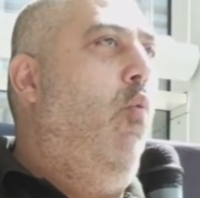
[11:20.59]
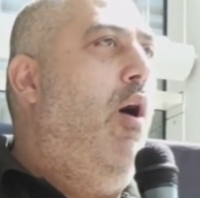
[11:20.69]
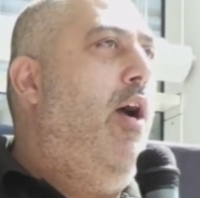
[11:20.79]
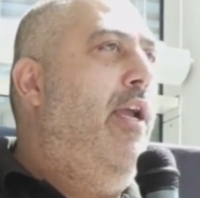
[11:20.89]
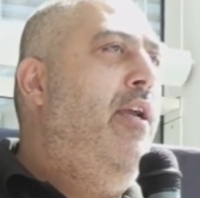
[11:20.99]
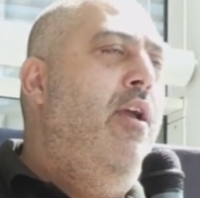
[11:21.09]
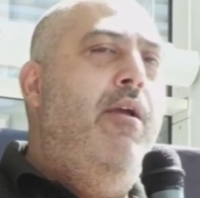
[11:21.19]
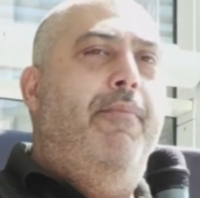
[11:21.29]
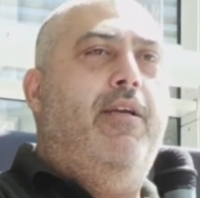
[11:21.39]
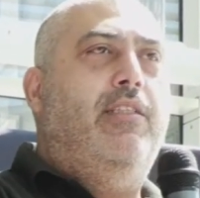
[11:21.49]
Why?
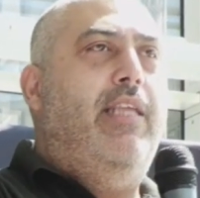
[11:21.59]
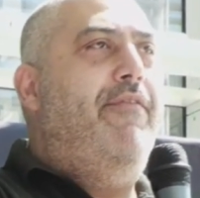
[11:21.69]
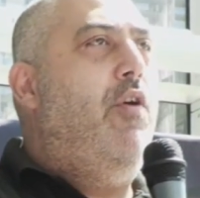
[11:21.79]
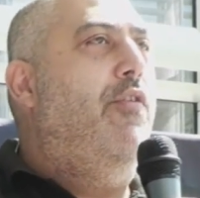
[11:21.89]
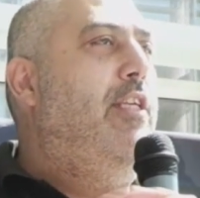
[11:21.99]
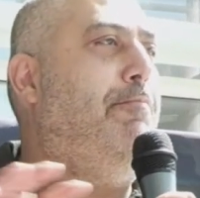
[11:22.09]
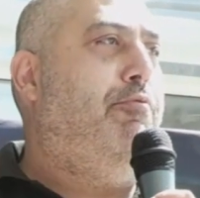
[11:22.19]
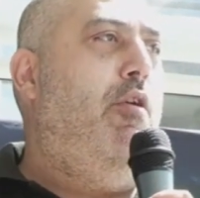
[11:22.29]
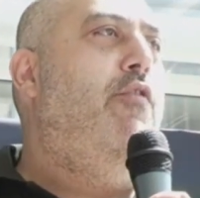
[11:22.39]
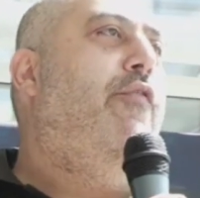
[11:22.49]
Because they've got these
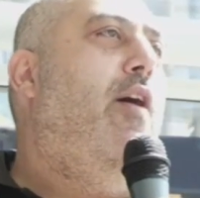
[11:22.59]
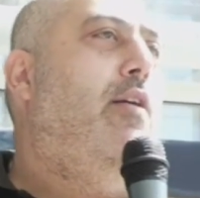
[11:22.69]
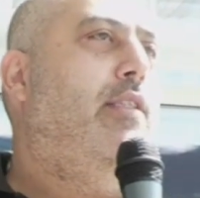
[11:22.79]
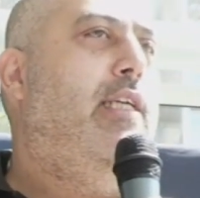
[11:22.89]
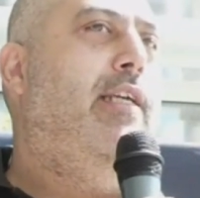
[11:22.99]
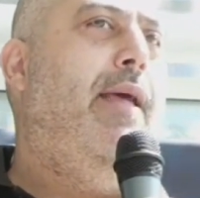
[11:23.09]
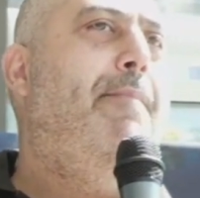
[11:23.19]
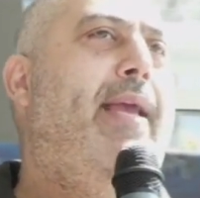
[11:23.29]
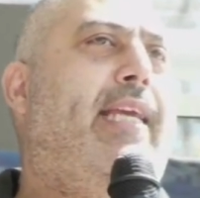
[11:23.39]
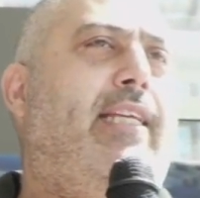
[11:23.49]
profiles here that
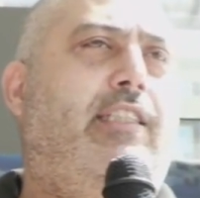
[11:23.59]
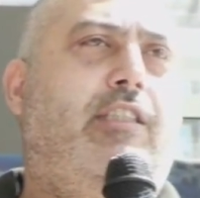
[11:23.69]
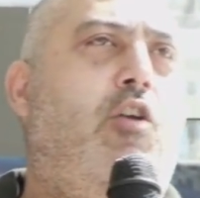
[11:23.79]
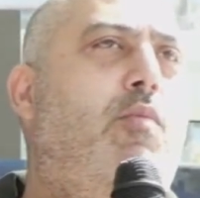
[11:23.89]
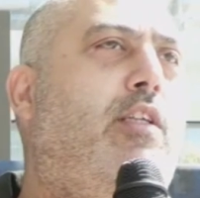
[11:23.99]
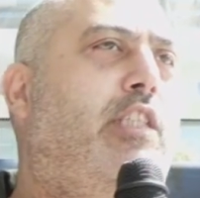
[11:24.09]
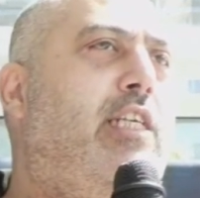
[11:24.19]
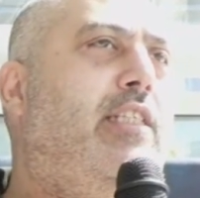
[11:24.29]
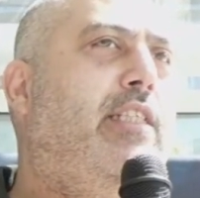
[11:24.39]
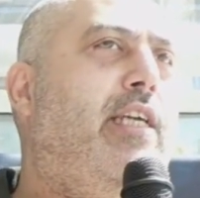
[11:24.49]
make it so much
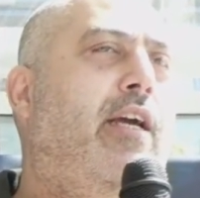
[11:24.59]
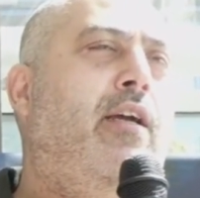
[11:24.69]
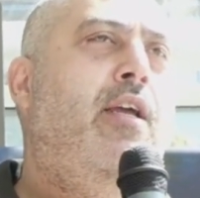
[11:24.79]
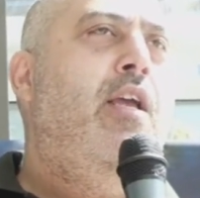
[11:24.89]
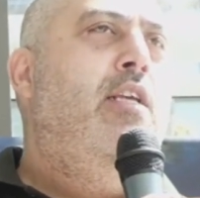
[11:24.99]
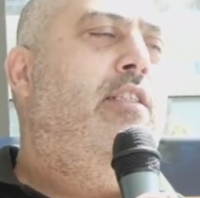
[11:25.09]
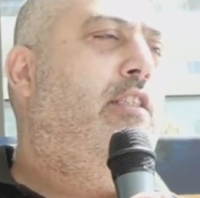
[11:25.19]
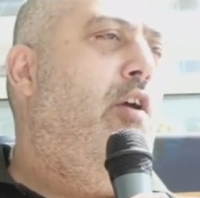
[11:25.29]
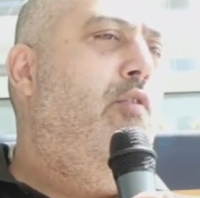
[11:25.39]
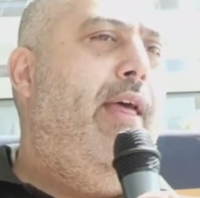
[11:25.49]
easier,
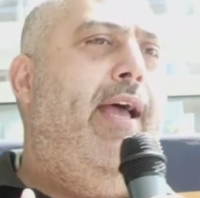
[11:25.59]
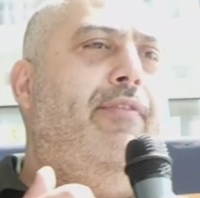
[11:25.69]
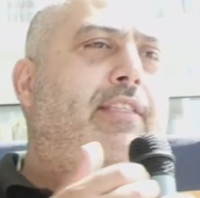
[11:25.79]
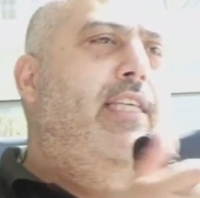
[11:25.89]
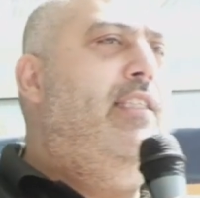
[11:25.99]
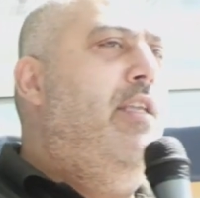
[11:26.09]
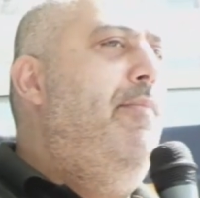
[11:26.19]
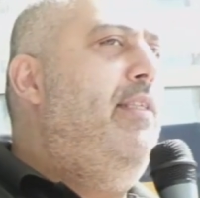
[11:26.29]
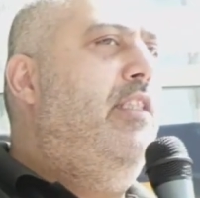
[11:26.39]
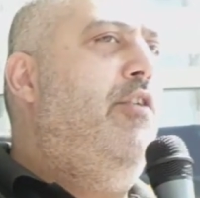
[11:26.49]
so that the system
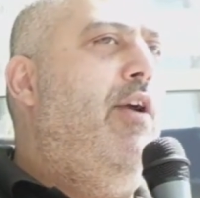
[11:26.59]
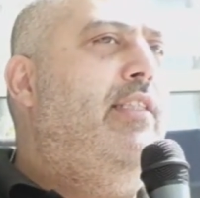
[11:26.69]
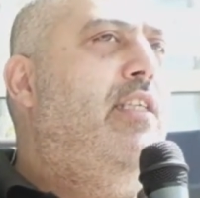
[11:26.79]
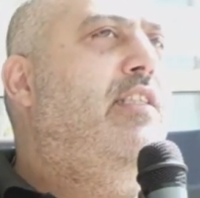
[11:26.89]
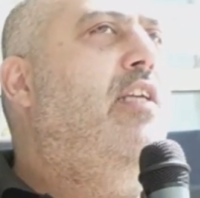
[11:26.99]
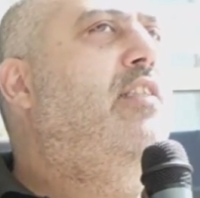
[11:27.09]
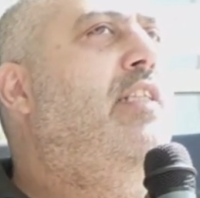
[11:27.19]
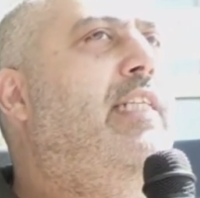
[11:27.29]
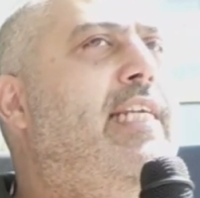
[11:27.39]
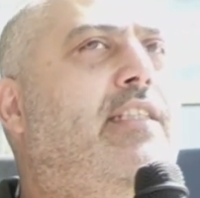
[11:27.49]
integrator doesn't
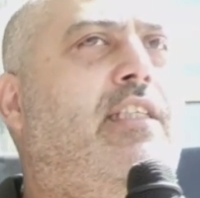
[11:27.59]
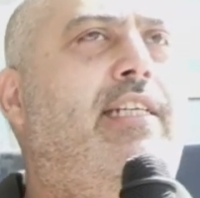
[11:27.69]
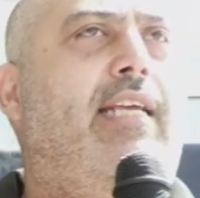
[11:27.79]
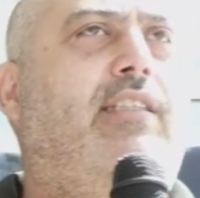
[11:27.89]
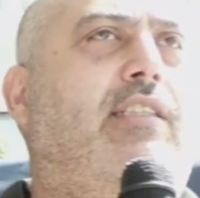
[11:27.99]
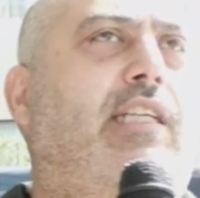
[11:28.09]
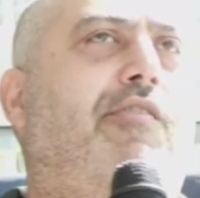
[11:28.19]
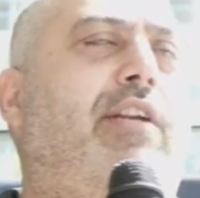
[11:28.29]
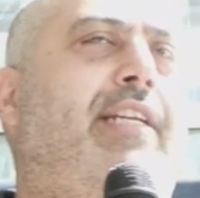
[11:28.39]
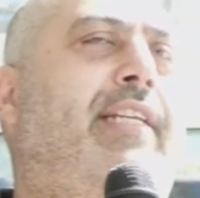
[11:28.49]
need to
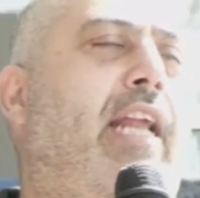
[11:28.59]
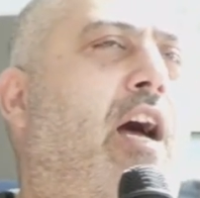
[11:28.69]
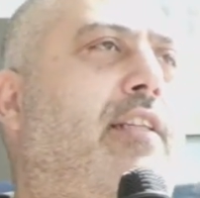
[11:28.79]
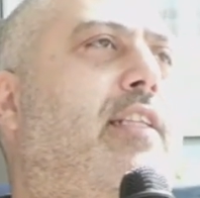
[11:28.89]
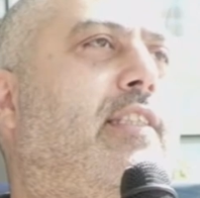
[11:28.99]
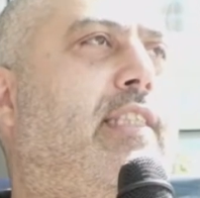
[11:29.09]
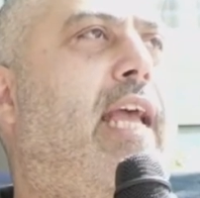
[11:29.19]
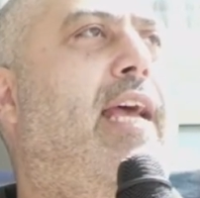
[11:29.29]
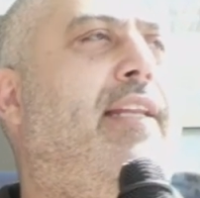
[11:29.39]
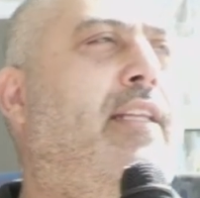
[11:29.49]
necessarily
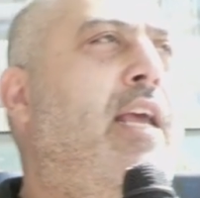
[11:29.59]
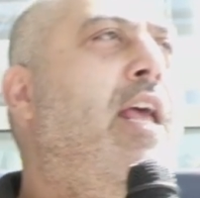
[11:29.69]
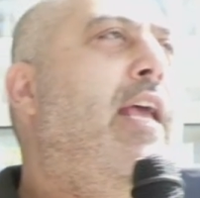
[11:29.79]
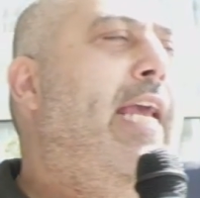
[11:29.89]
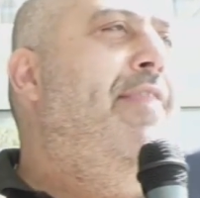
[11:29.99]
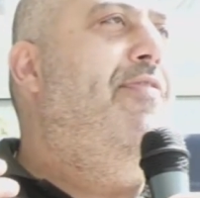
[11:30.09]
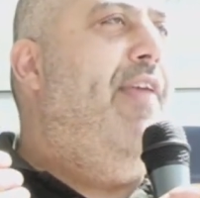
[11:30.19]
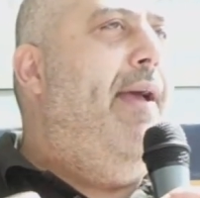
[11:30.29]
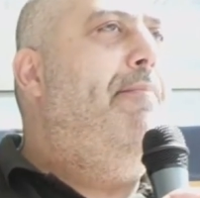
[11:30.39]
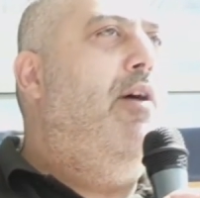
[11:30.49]
understand in
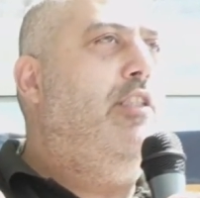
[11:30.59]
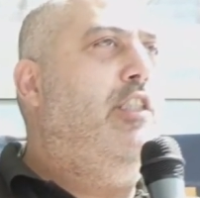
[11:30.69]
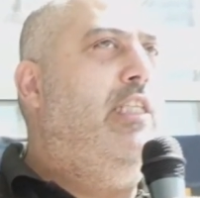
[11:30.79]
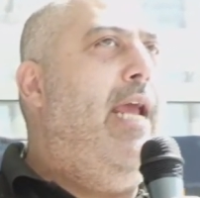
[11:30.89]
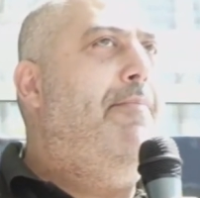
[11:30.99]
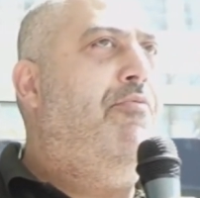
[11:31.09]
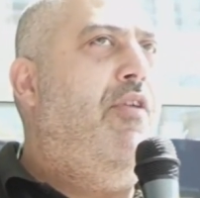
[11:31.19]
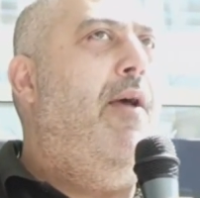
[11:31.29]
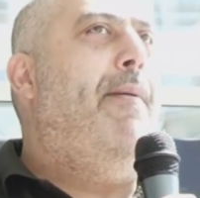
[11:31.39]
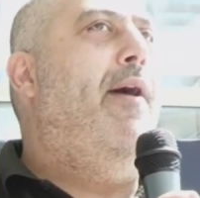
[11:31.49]
that much depth
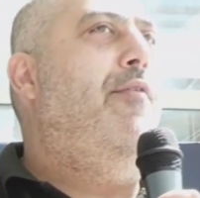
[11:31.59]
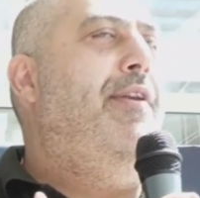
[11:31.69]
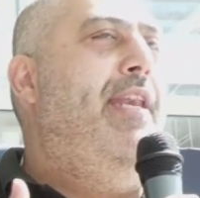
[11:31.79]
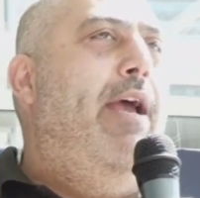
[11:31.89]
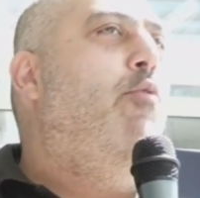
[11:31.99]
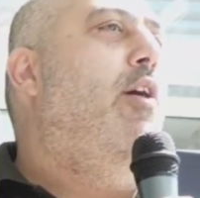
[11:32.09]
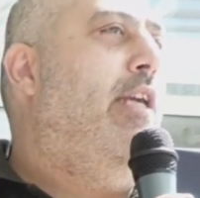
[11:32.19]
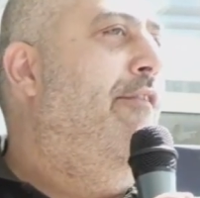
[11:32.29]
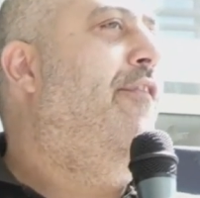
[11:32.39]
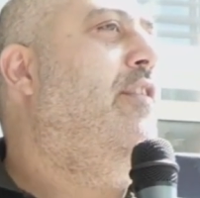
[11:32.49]
about
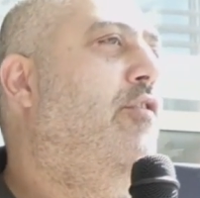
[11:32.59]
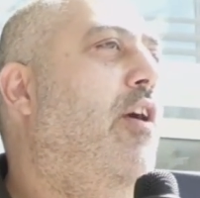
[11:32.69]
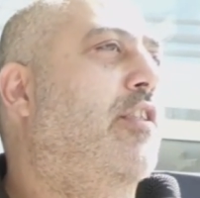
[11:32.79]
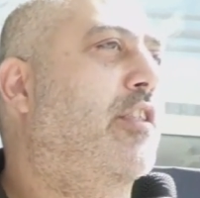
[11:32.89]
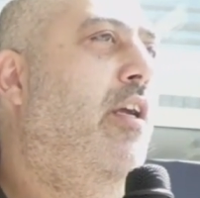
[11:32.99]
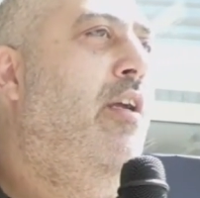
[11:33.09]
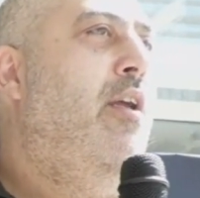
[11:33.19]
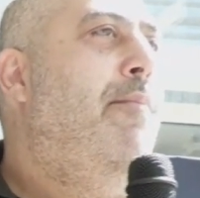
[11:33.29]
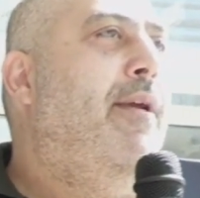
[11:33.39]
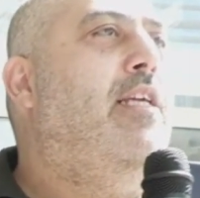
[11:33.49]
network infrastructure,
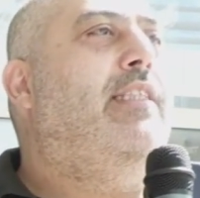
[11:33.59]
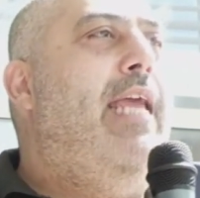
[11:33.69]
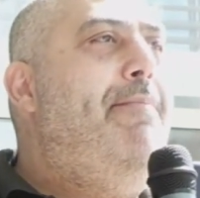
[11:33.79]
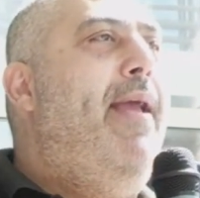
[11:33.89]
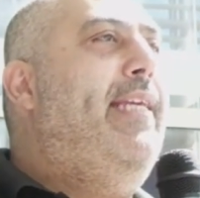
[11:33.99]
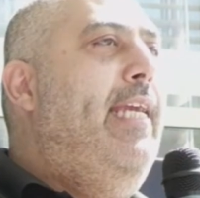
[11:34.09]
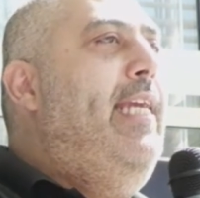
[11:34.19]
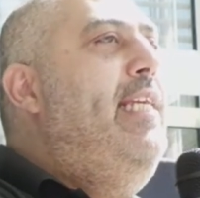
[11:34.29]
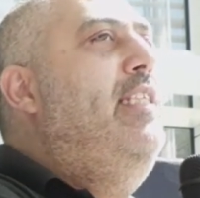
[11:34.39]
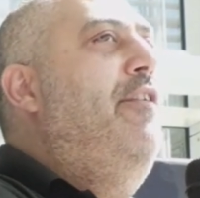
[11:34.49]
because they make it
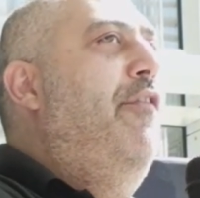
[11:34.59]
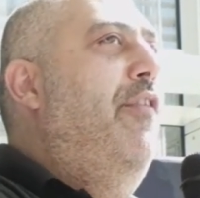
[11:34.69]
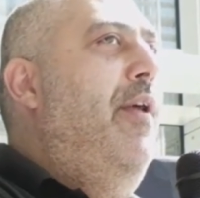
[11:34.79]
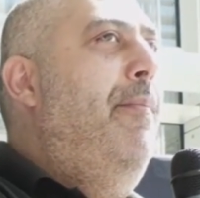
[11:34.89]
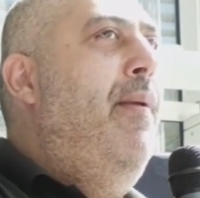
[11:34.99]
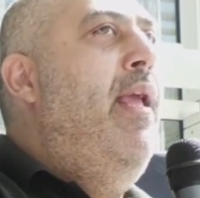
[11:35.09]
easy for them.